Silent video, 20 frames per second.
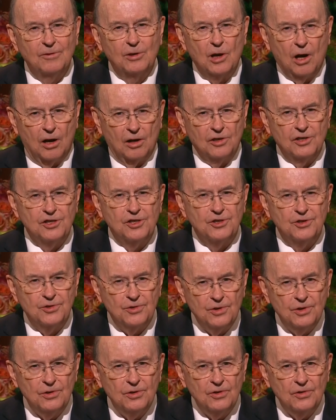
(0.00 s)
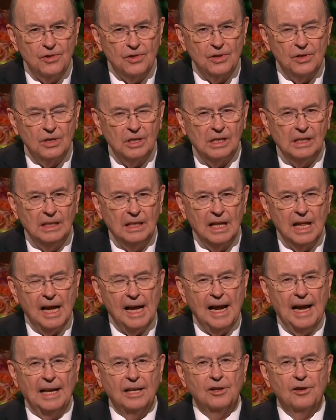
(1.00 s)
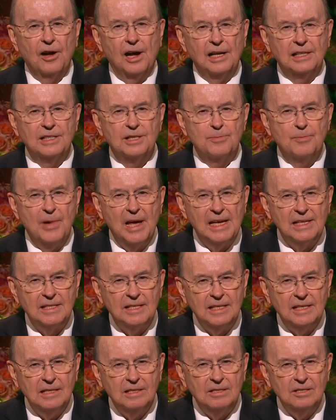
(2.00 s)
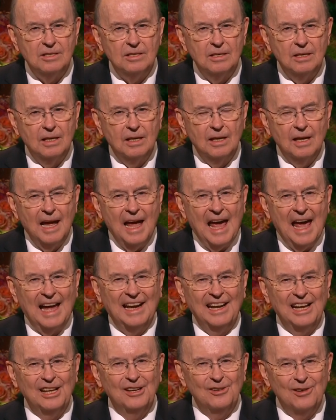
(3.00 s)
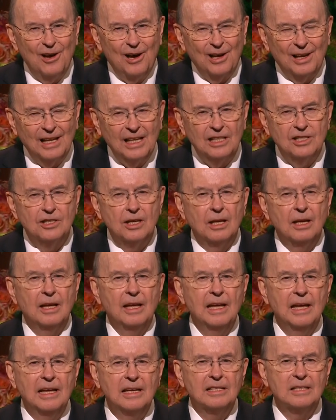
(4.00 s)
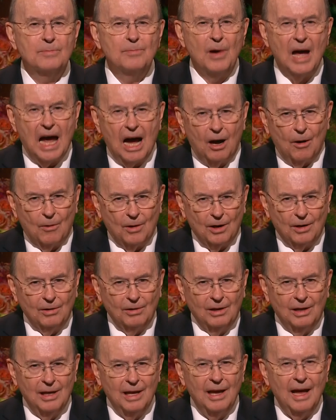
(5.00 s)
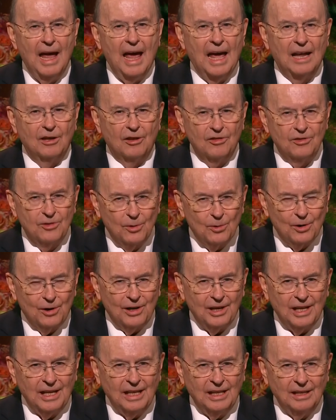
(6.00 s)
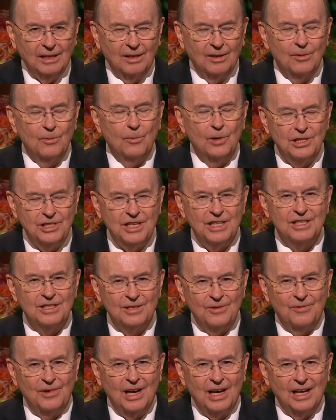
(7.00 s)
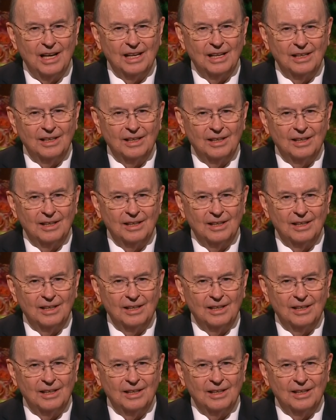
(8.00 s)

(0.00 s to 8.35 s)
God's truth and God's message and acknowledge his power and authority, which is divine.